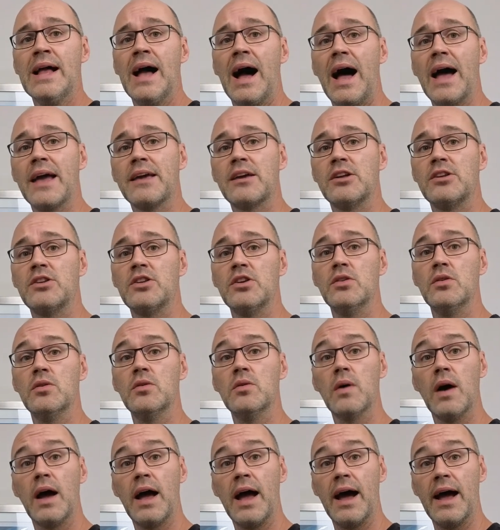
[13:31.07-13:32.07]
I could
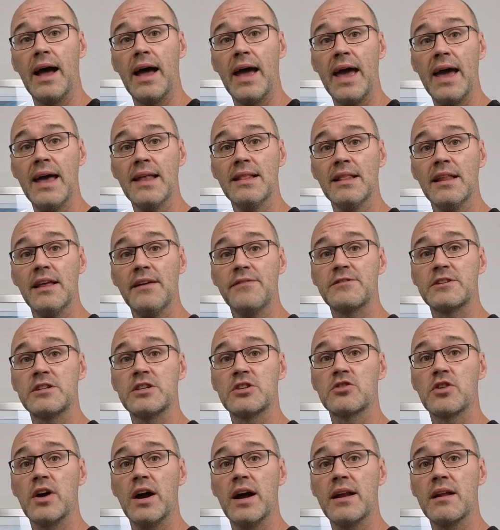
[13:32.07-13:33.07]
do a head lift to
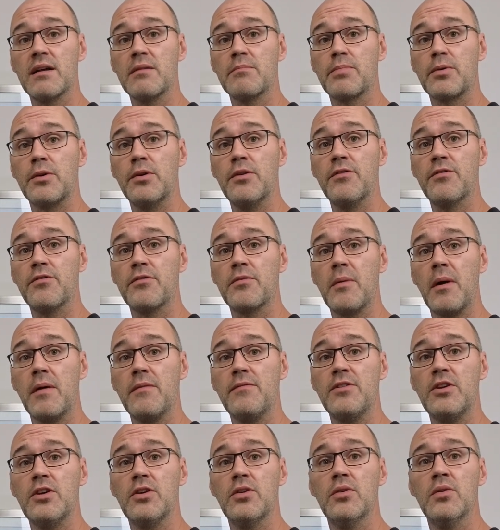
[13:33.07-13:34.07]
try to improve my
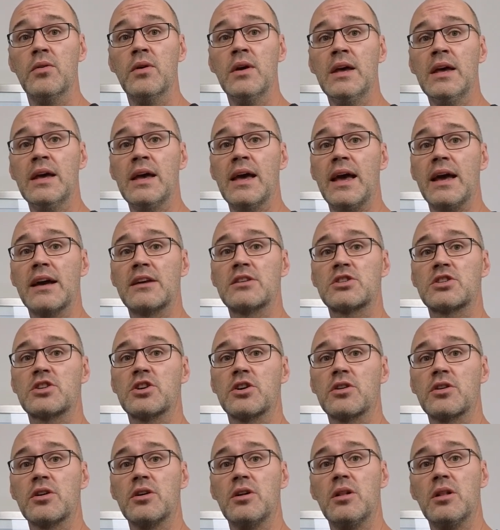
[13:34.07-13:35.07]
view,
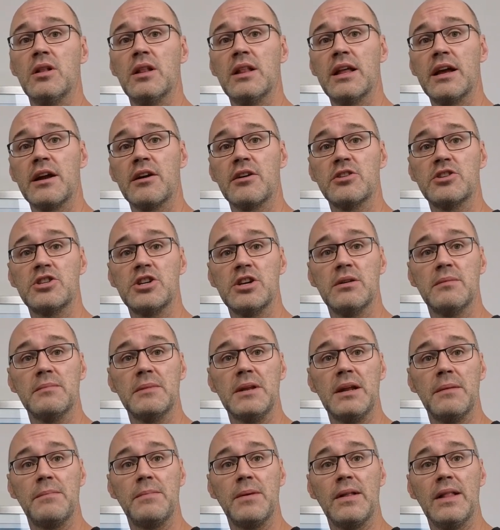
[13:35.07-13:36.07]
external laryngeal
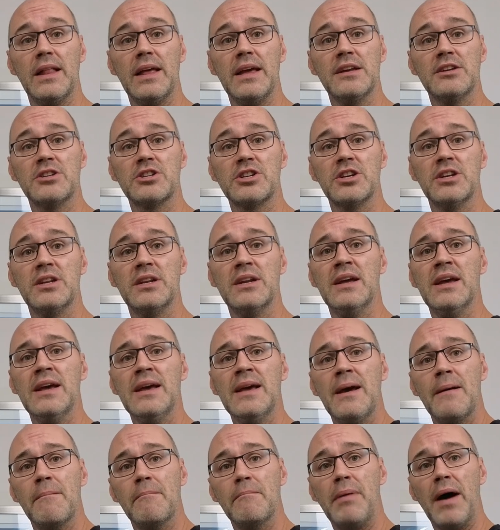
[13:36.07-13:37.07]
manipulation,
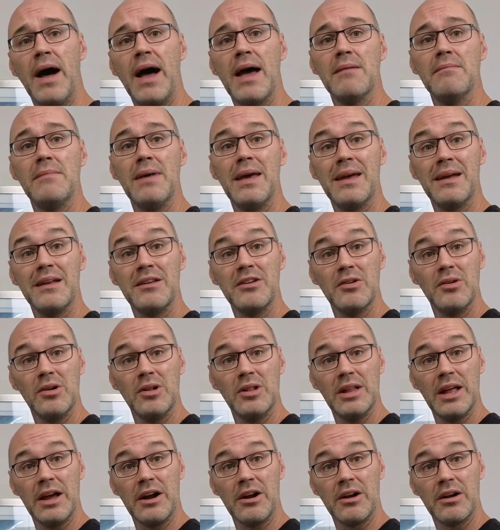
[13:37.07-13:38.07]

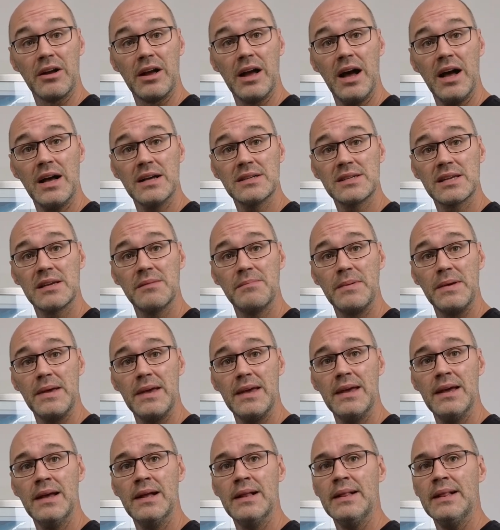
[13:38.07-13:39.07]
bimanual
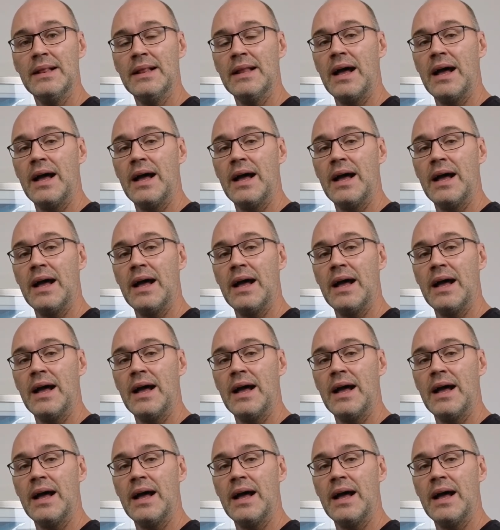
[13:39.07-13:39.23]
laryngoscopy.